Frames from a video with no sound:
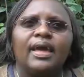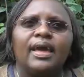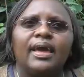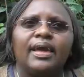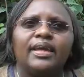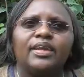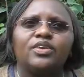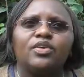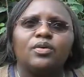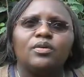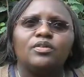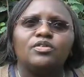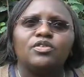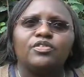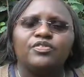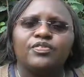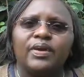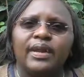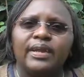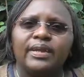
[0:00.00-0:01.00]
and
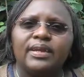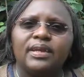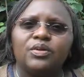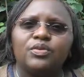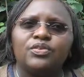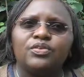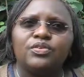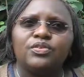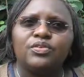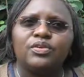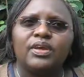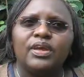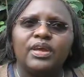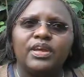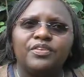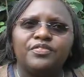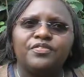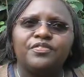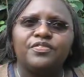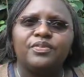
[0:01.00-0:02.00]
also find out
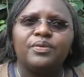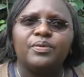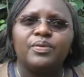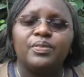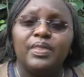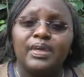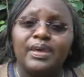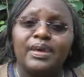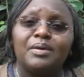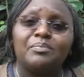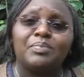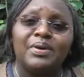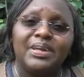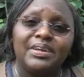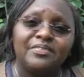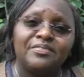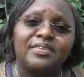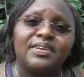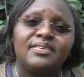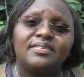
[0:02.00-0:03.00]
if they are
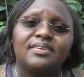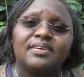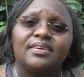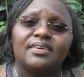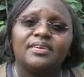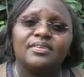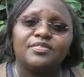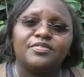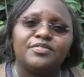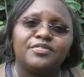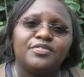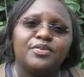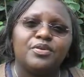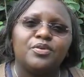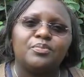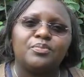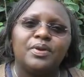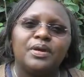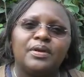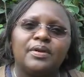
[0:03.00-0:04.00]
benefiting
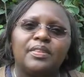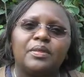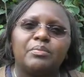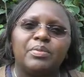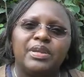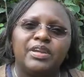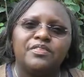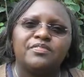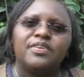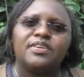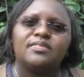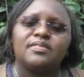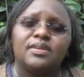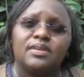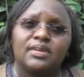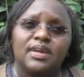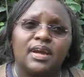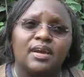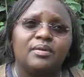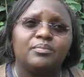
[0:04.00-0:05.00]
from the benefits
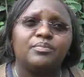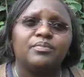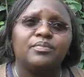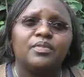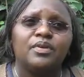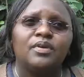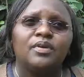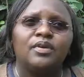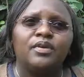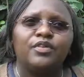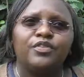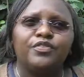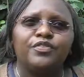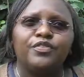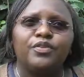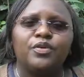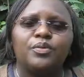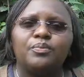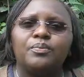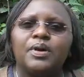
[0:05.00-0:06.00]
that come
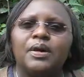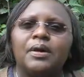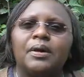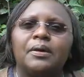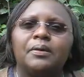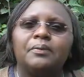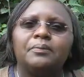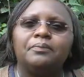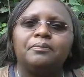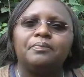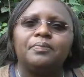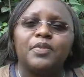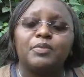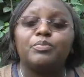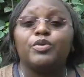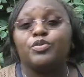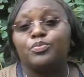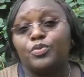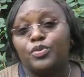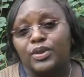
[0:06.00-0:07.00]
from the
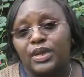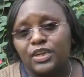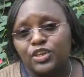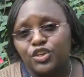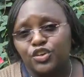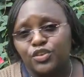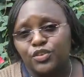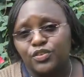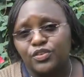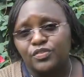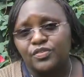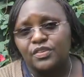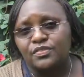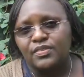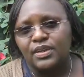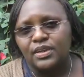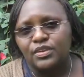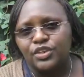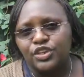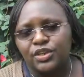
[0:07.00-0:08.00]
post-production nodes of the
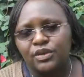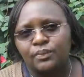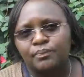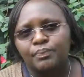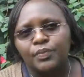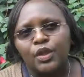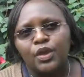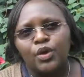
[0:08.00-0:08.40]
value chain.